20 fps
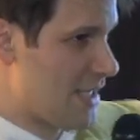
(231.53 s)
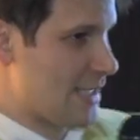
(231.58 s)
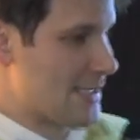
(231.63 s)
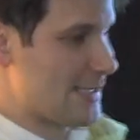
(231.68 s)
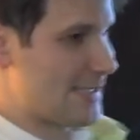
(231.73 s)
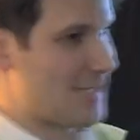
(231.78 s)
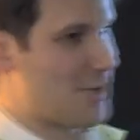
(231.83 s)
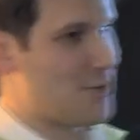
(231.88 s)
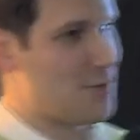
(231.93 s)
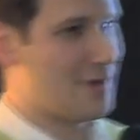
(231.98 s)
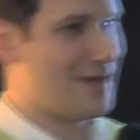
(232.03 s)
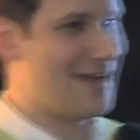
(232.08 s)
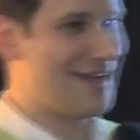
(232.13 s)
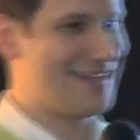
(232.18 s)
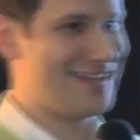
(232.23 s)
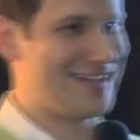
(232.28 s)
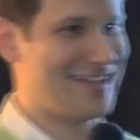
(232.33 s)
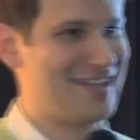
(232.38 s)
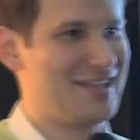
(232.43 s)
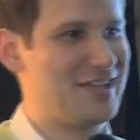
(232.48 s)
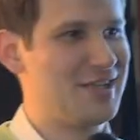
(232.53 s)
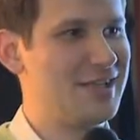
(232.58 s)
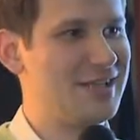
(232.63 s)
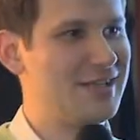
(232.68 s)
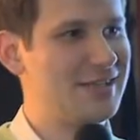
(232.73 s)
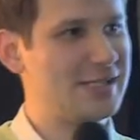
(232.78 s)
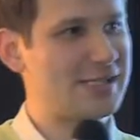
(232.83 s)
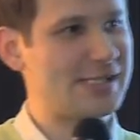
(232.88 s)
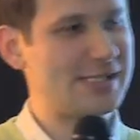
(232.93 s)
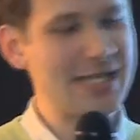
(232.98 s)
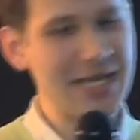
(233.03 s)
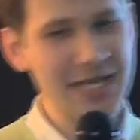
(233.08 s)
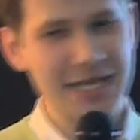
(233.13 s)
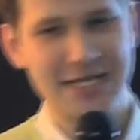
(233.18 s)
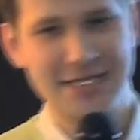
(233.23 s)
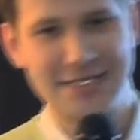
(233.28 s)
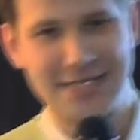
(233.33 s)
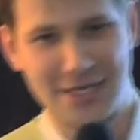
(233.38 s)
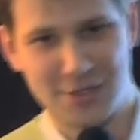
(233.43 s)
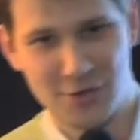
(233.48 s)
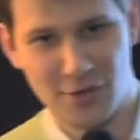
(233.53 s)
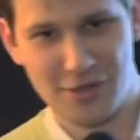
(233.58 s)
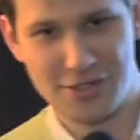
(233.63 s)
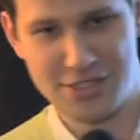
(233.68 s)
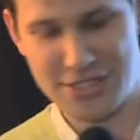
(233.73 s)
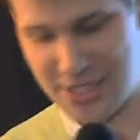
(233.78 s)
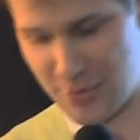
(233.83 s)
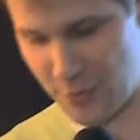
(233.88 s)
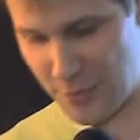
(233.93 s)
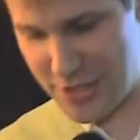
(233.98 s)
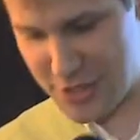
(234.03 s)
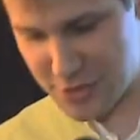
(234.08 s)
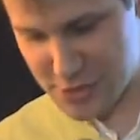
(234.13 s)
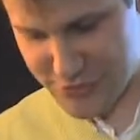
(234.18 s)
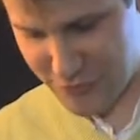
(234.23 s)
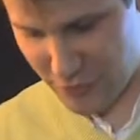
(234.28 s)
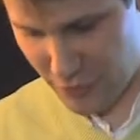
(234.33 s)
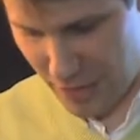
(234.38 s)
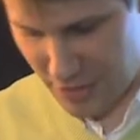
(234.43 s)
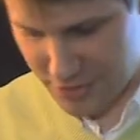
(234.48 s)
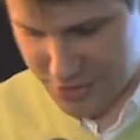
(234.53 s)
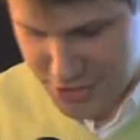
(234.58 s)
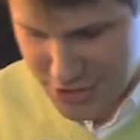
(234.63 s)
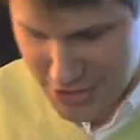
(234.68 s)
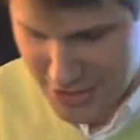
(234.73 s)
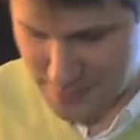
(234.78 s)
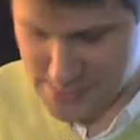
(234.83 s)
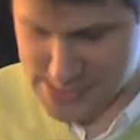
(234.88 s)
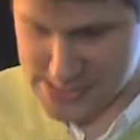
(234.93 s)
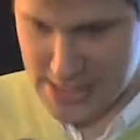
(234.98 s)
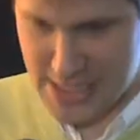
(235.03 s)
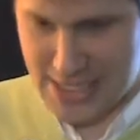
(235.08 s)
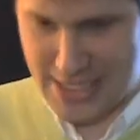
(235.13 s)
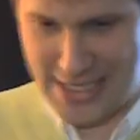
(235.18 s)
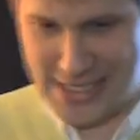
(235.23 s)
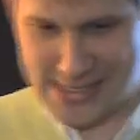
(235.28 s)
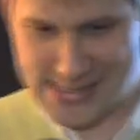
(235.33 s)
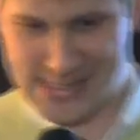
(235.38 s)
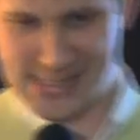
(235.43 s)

So silicon technology that we use for our chips is